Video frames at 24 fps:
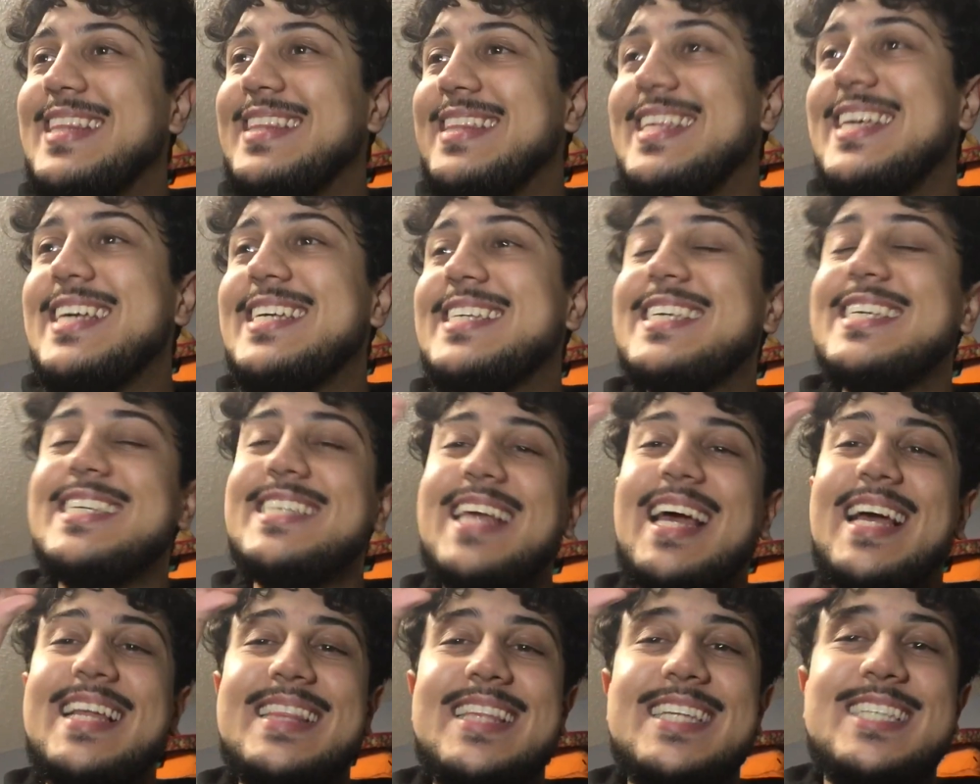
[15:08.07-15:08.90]
This is
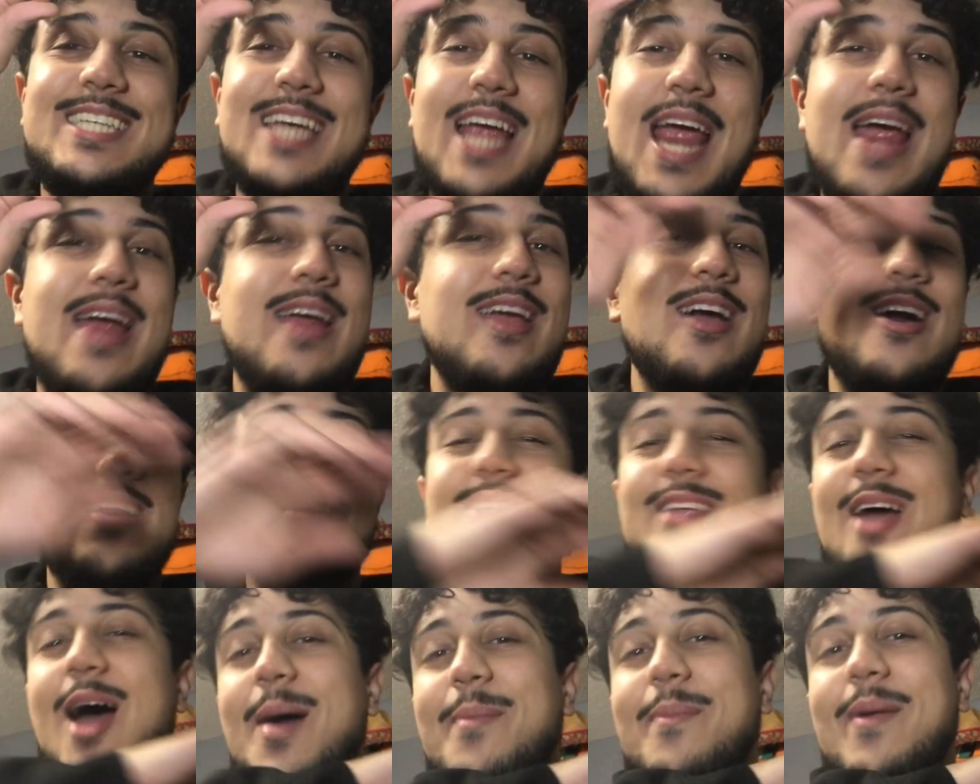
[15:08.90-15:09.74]
like the cherry on
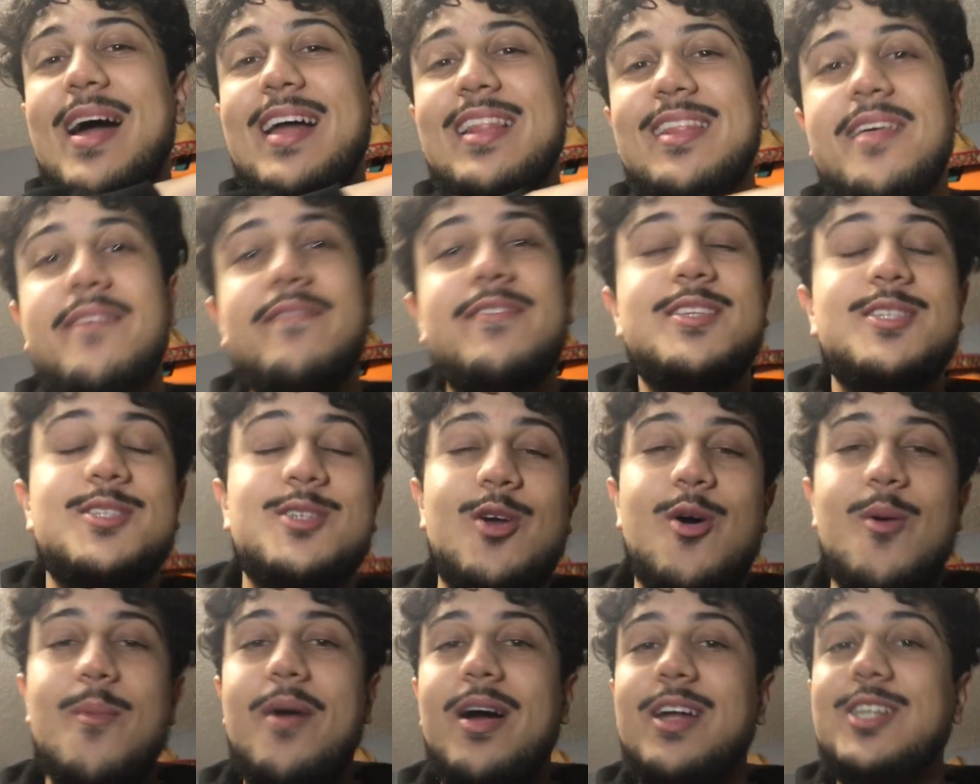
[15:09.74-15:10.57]
top. I love it
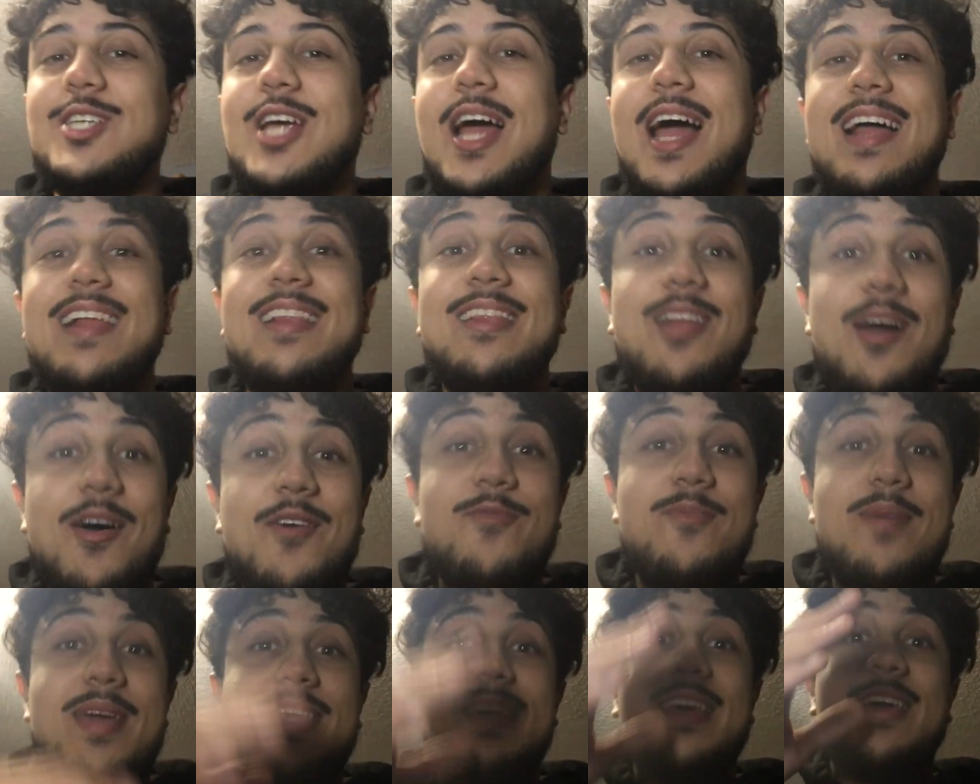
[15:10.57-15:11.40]
so much. I
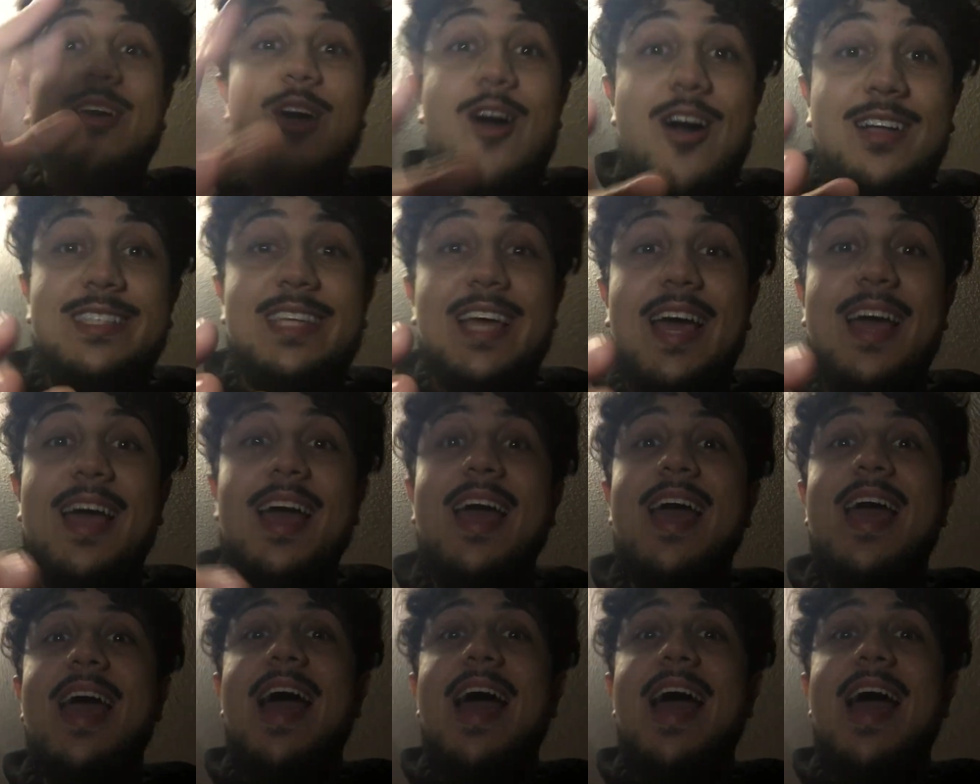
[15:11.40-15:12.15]
love making content.